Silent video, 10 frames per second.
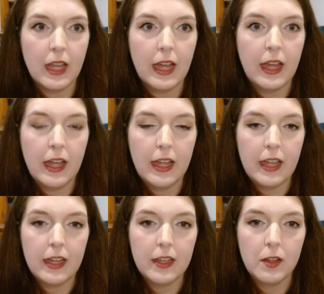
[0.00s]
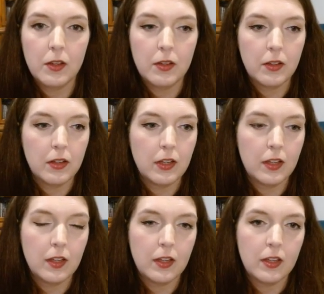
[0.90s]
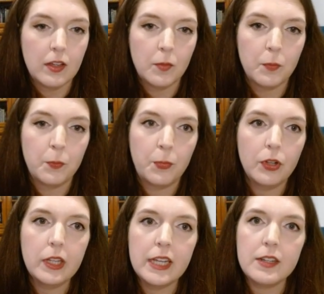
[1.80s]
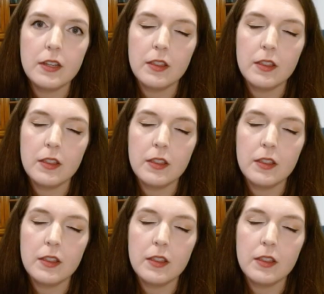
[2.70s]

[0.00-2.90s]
I bullied